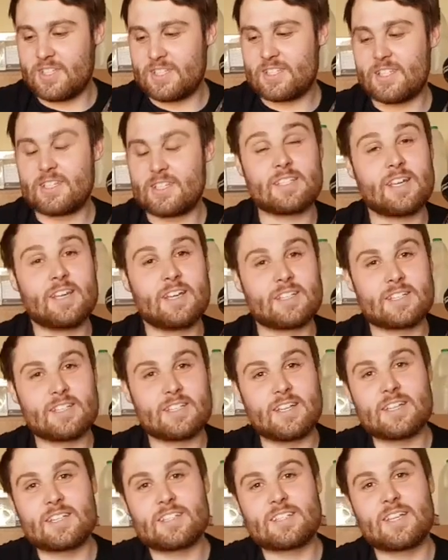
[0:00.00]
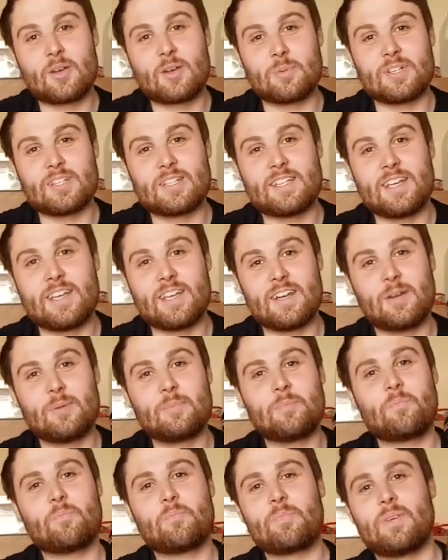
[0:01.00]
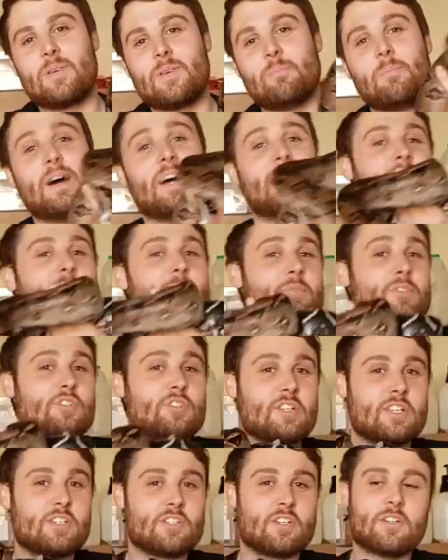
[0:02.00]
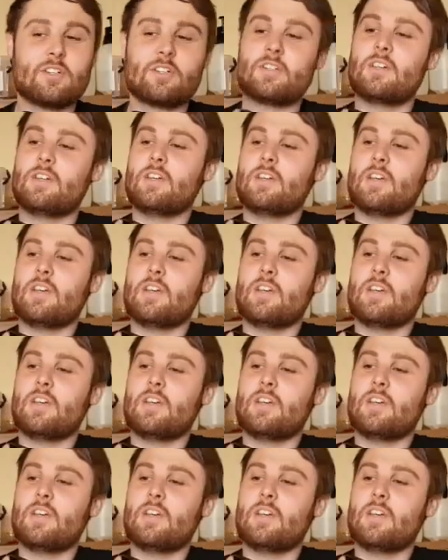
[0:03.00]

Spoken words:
This is S&S Serpentarium. My name is Richard.